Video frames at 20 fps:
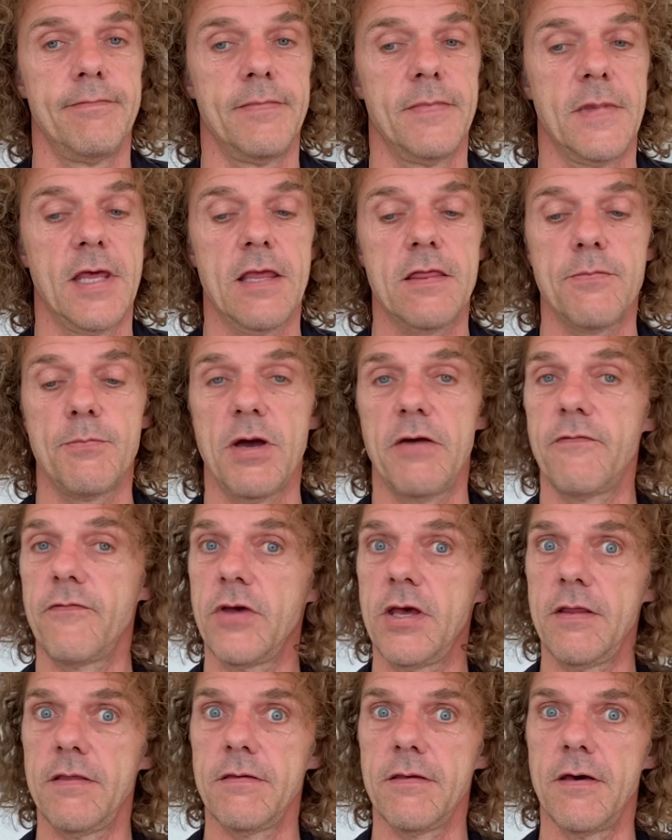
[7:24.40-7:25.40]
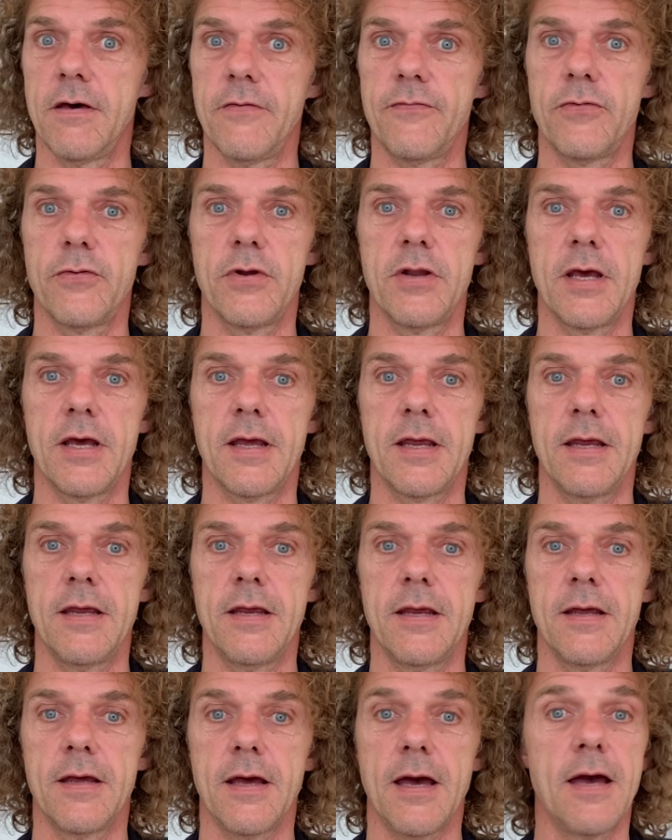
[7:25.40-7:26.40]
That's my vid of today.
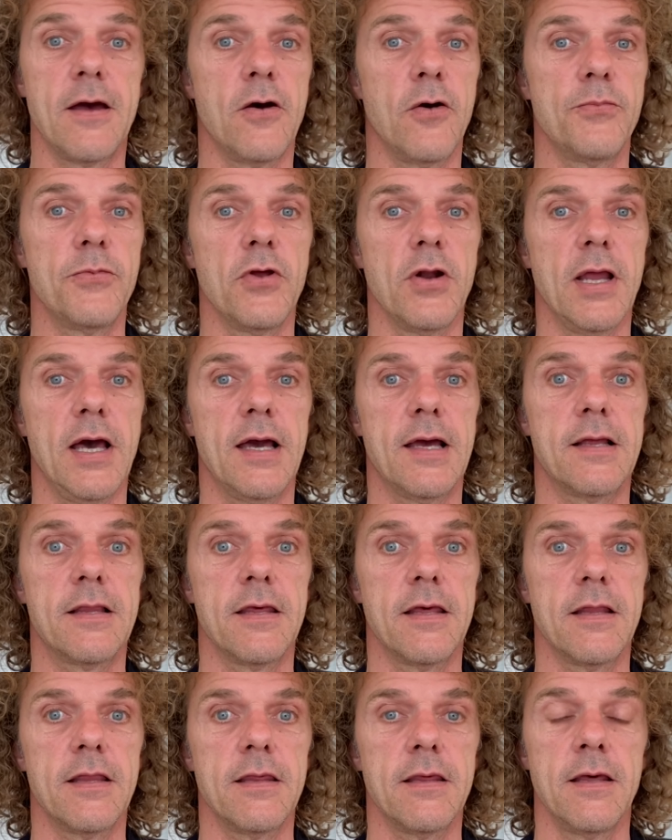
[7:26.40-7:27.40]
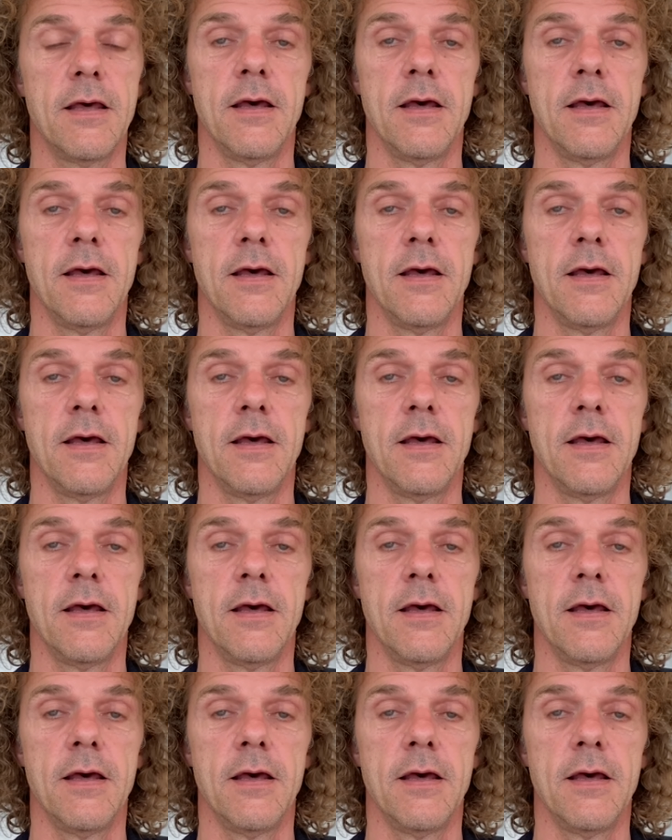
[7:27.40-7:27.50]
I hope you liked it.